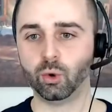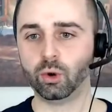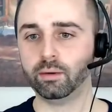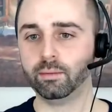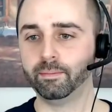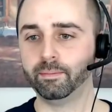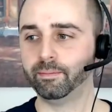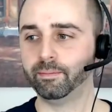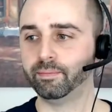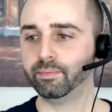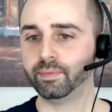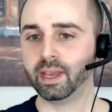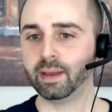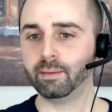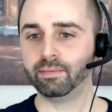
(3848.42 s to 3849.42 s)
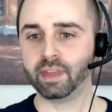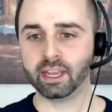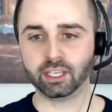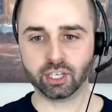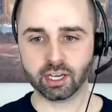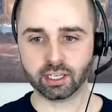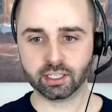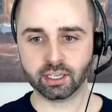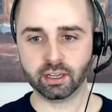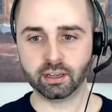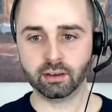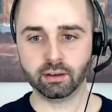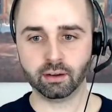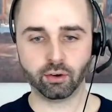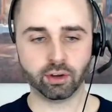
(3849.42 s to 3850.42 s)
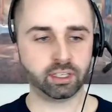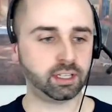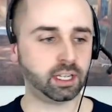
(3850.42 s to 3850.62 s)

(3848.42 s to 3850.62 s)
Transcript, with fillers: sure. Show. Yep. Thanks, Jesse. Chris, thanks